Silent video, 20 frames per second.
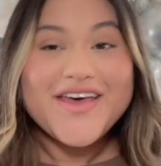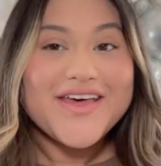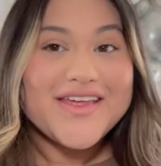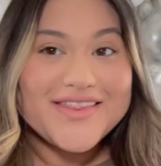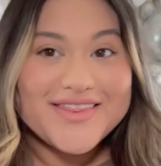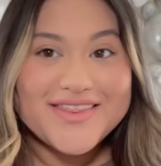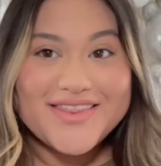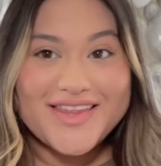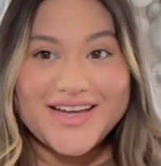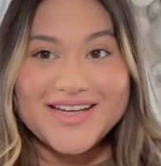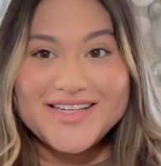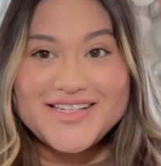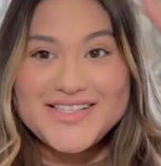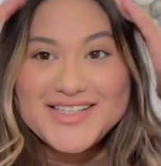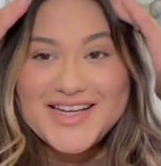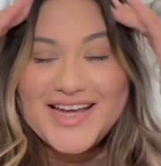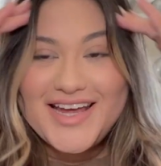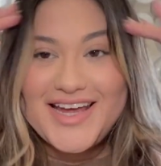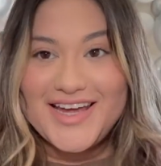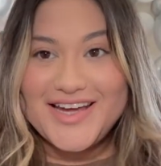This
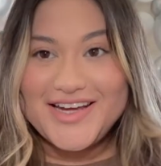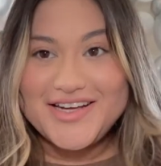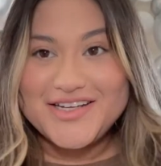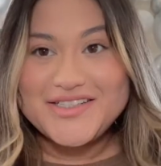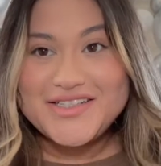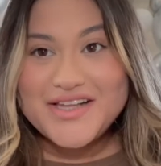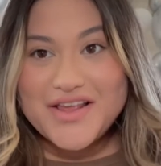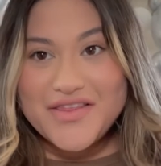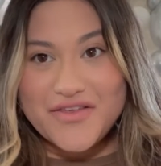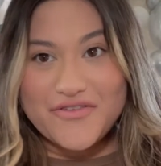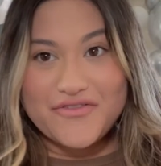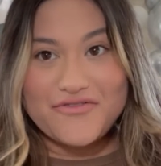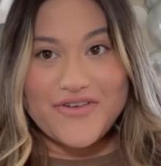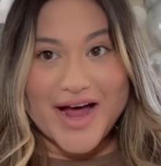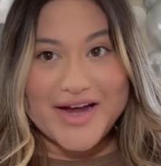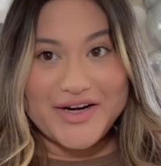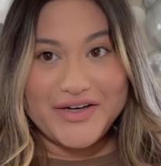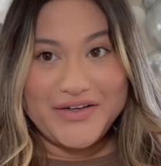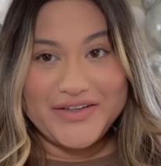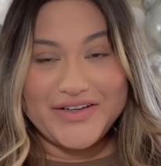is the
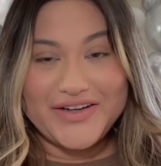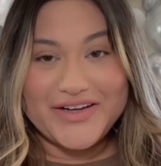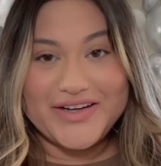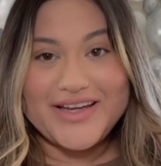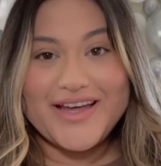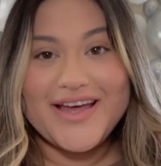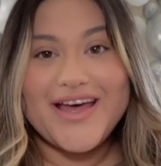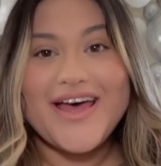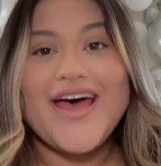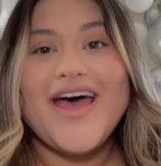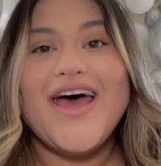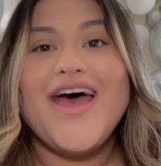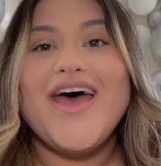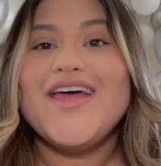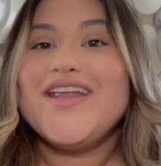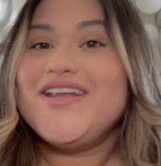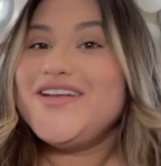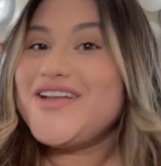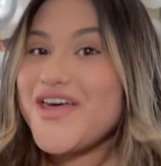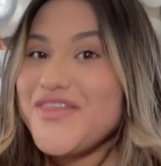final look.
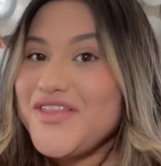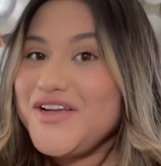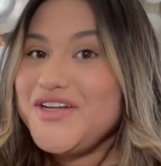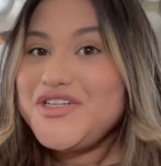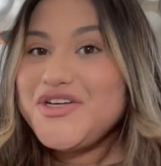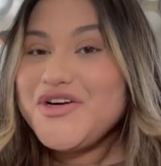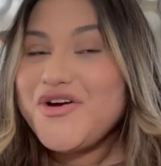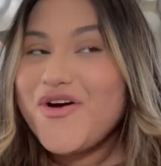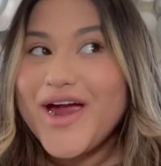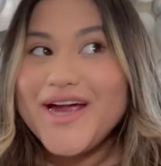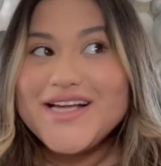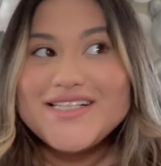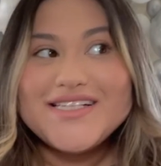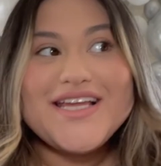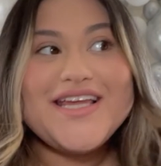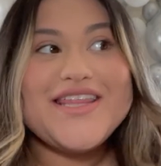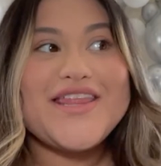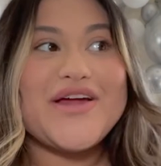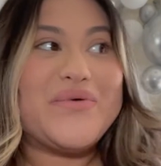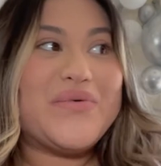Nothing too
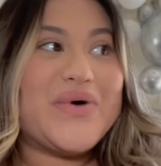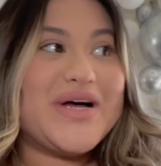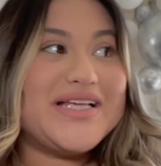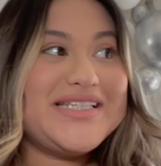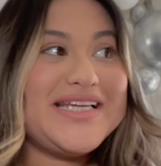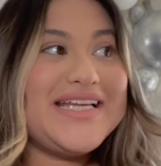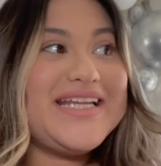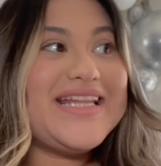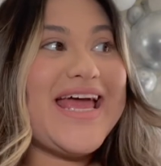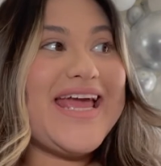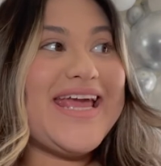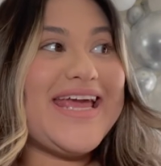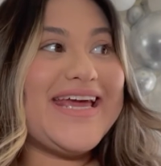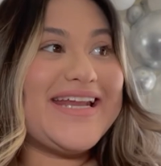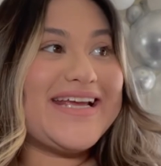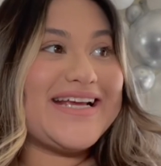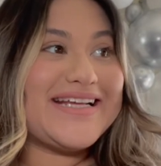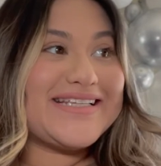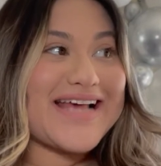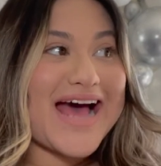crazy. There wasn't like an
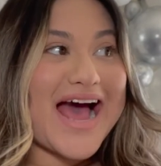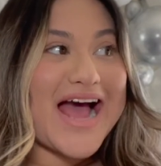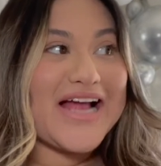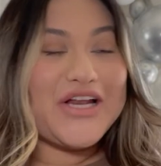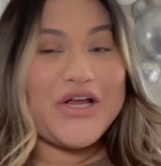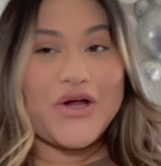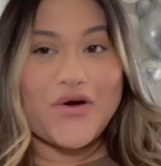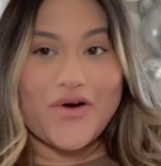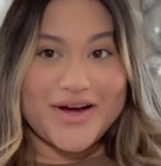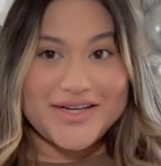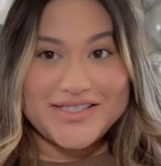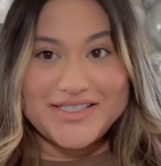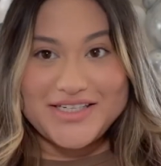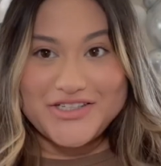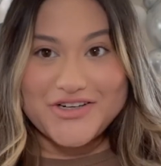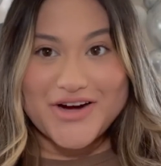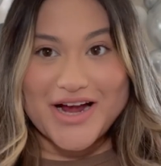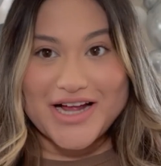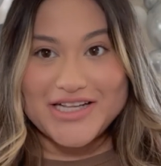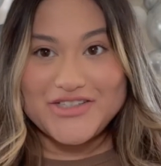exact crazy
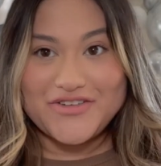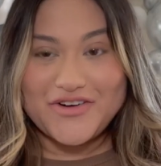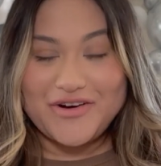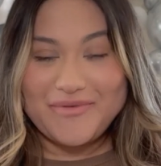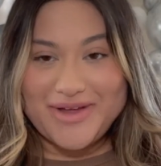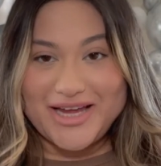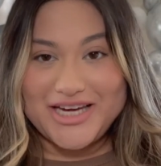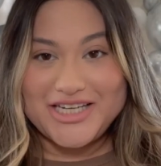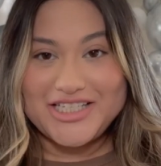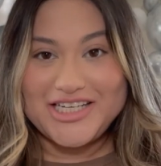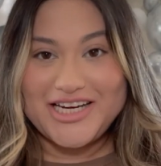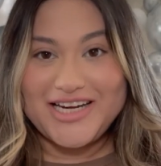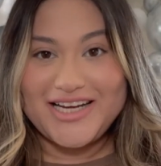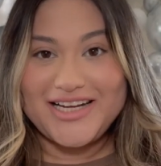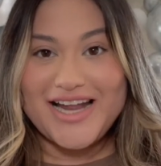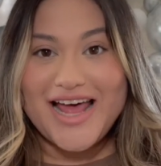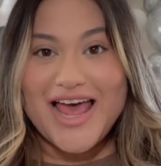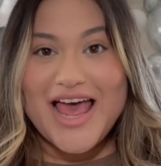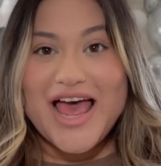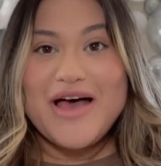transformation,
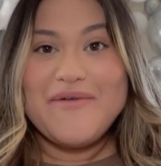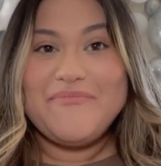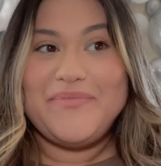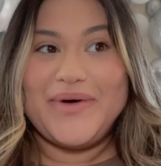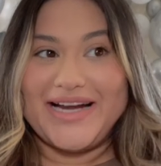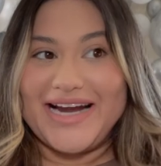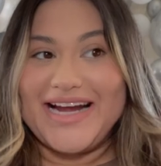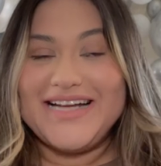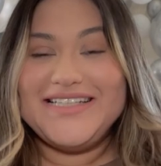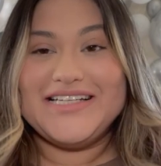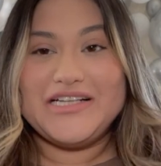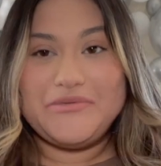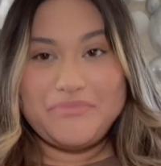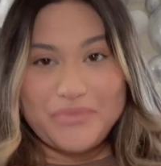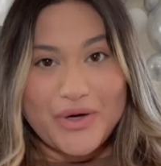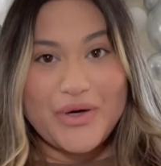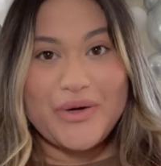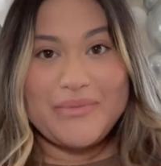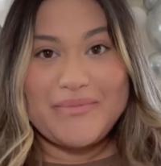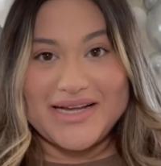but I did
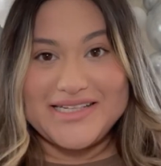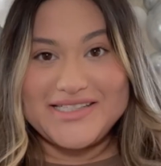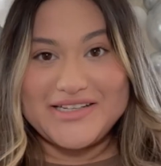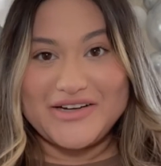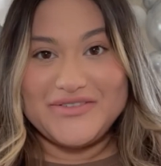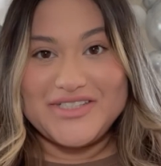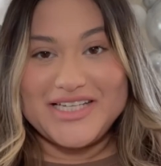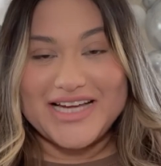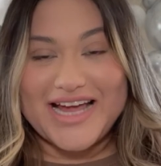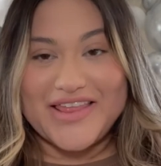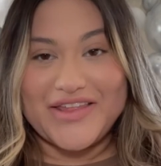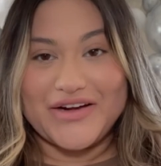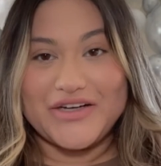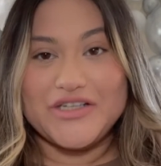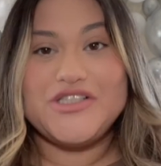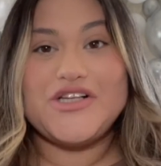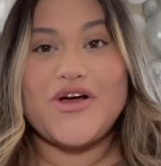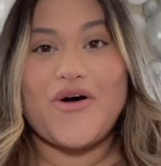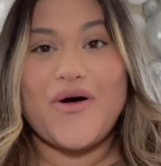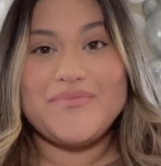put myself together.
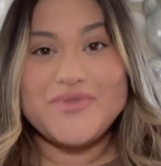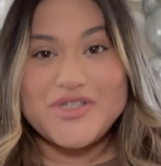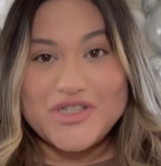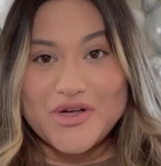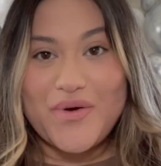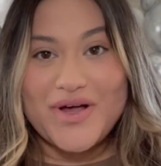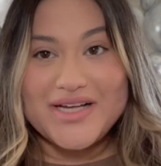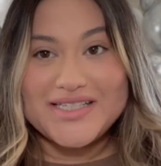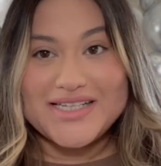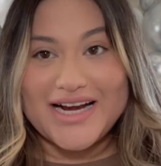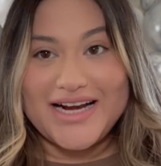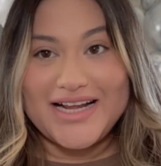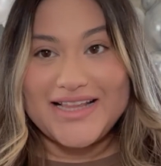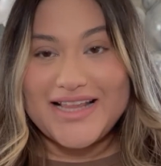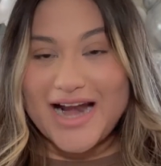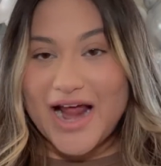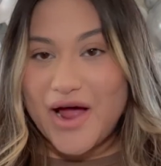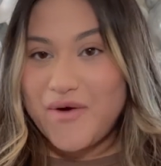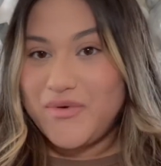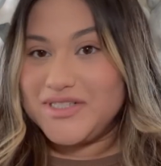So I'm so excited that
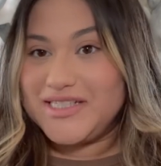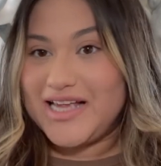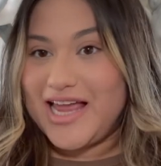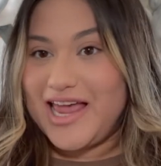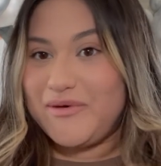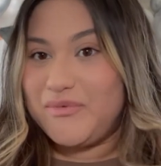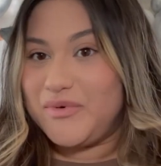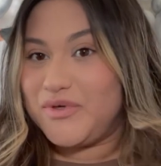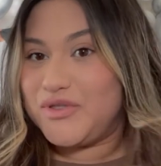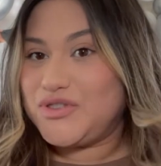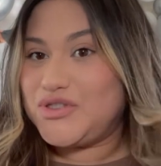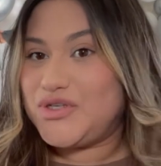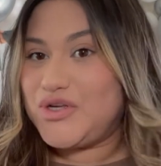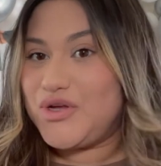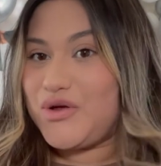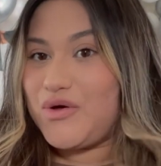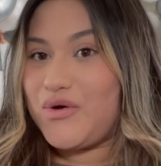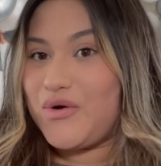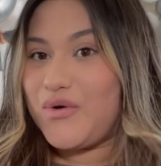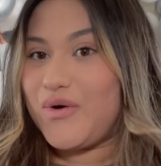I was able
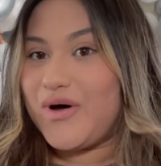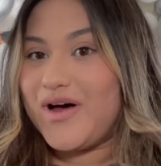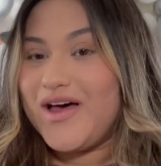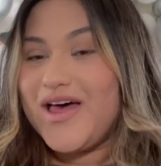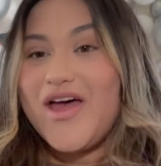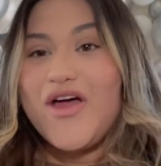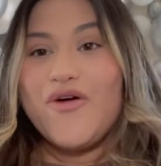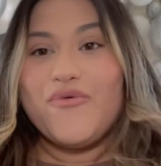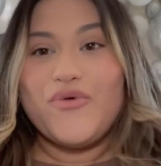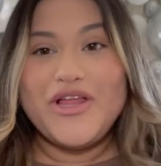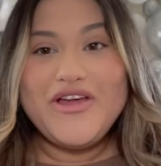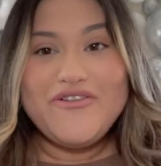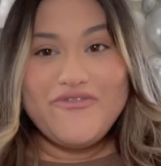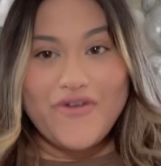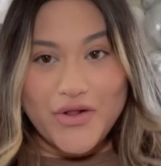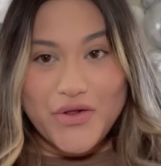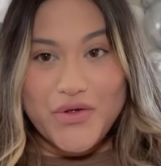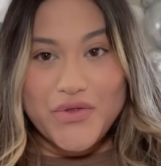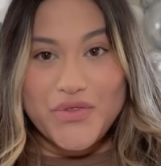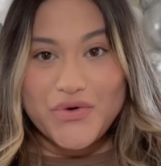to really
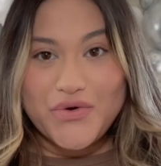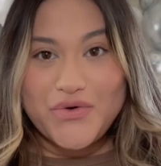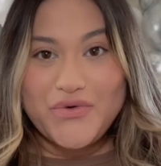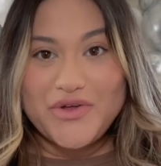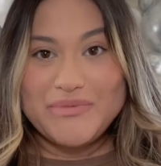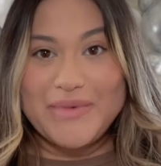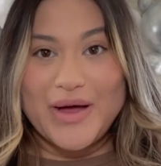follow through with my